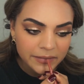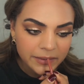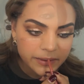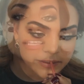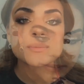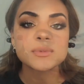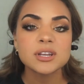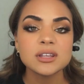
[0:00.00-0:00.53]

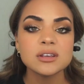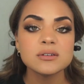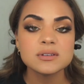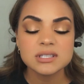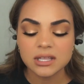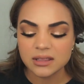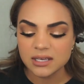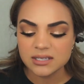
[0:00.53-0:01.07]
Next, I'm gonna
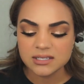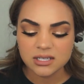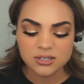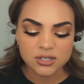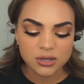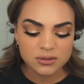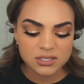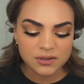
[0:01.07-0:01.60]
use this
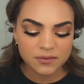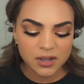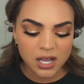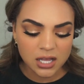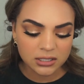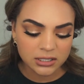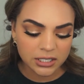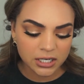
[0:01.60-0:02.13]
Dose of
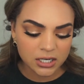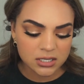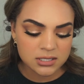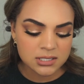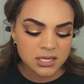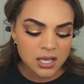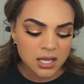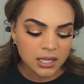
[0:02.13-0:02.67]

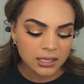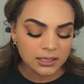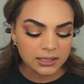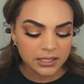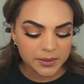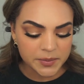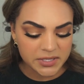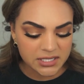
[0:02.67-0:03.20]
Colors
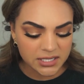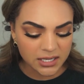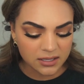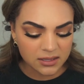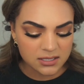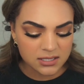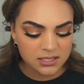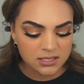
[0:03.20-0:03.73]

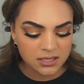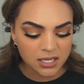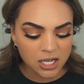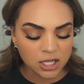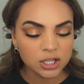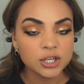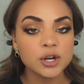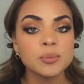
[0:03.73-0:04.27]
lipstick. This is in the
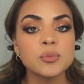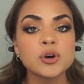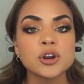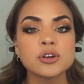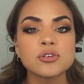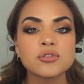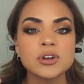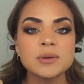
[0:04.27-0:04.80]
color
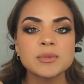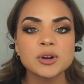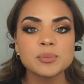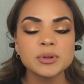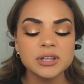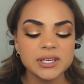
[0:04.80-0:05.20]
More Creamer